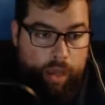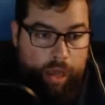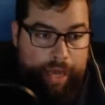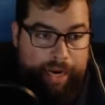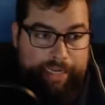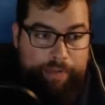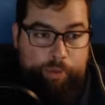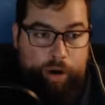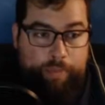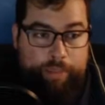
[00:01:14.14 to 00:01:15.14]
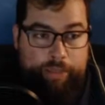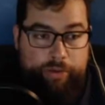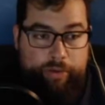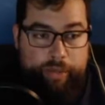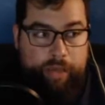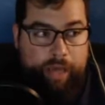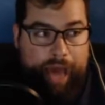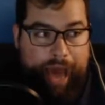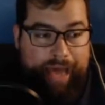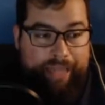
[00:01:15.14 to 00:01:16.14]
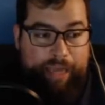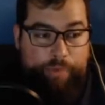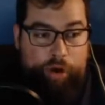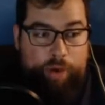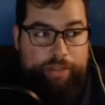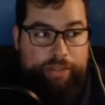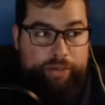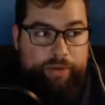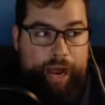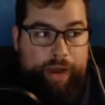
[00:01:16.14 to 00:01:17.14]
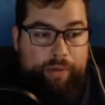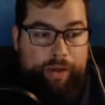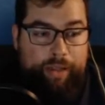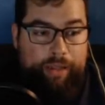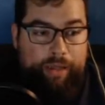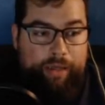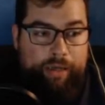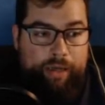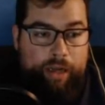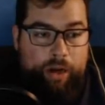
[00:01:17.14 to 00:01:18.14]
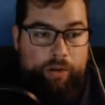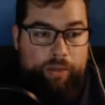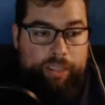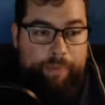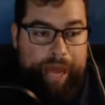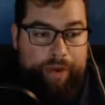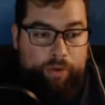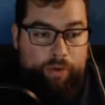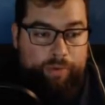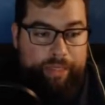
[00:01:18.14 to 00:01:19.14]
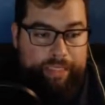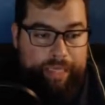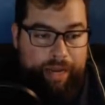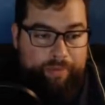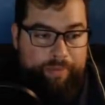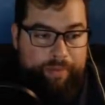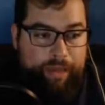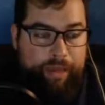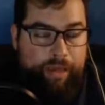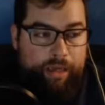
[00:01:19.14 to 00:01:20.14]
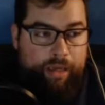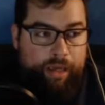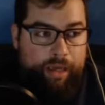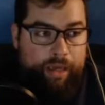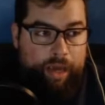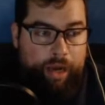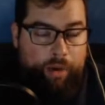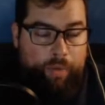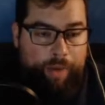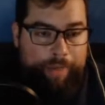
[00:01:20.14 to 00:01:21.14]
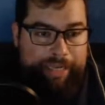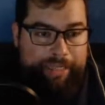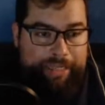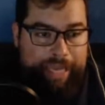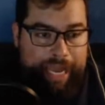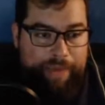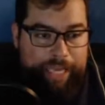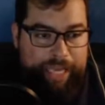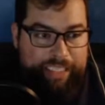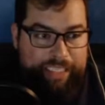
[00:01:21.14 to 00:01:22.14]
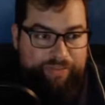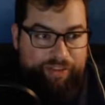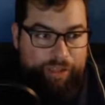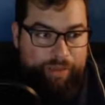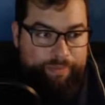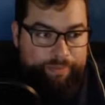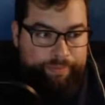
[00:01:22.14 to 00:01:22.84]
And I did promise you, as I promised you, I will go to the back room this time. Our weapons ABS is full.